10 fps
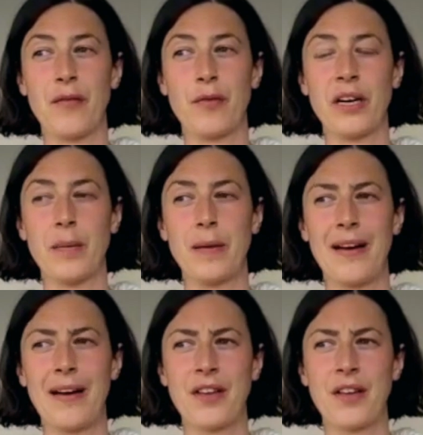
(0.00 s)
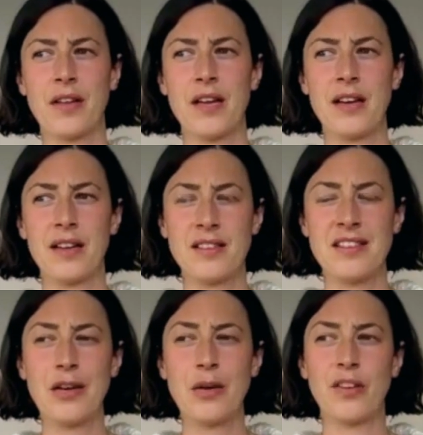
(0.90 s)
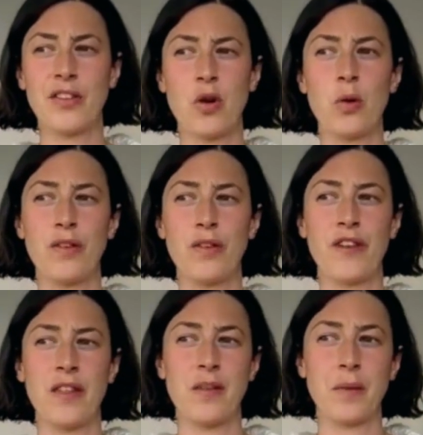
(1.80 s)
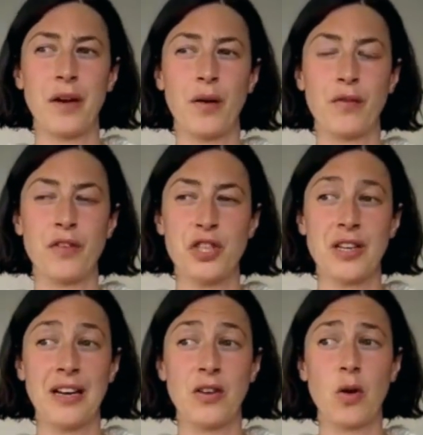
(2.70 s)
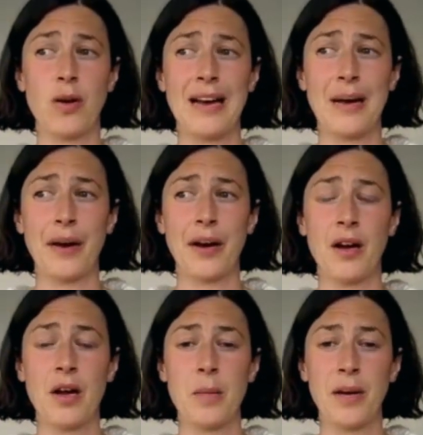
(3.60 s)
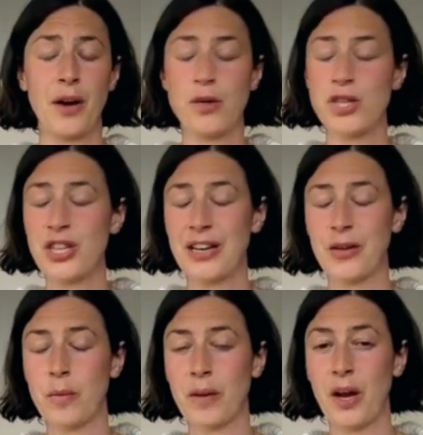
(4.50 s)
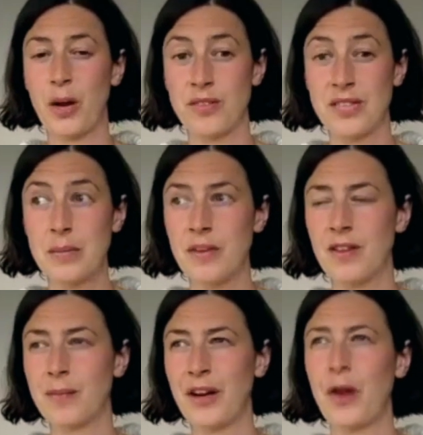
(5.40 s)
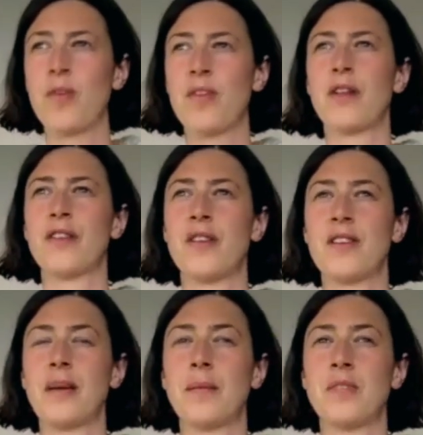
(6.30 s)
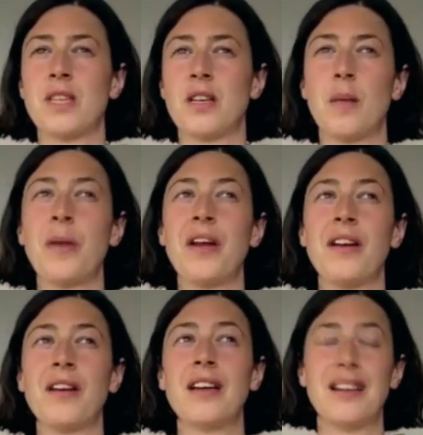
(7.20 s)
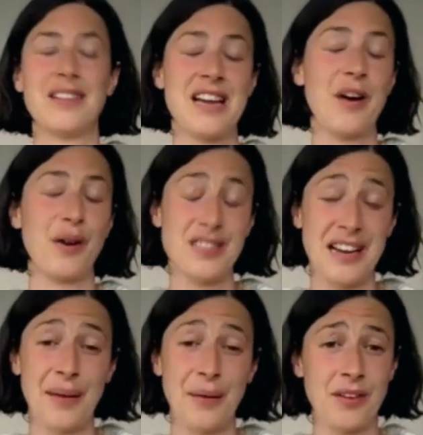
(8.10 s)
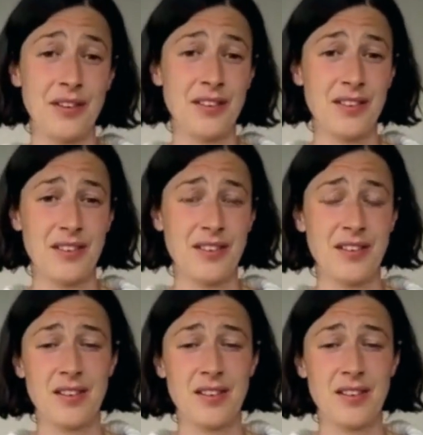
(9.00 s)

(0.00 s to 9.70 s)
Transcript: really, about continuing to hold the faith in my own vision and not allowing my own shadow and my own demons and my own self-esteem to come in and tear it down. Mm.